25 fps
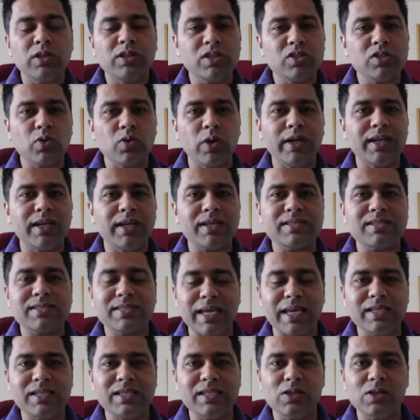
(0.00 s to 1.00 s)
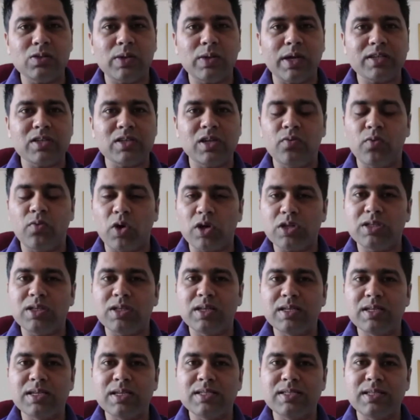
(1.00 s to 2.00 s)
So it, it's quite exciting to actually watch
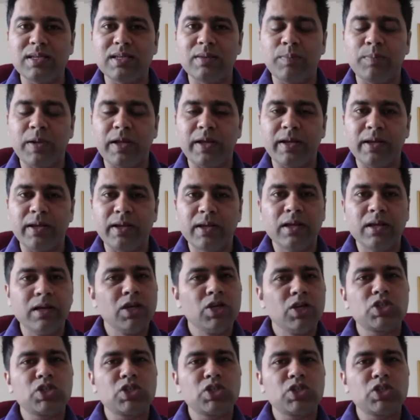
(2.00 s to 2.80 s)
the Indian team play.